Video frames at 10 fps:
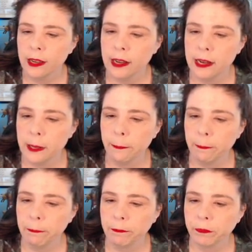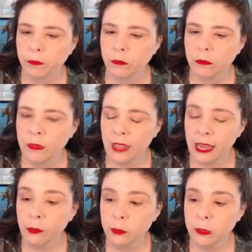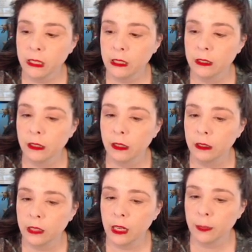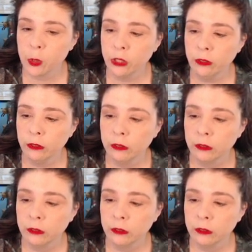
Um, that would be an option.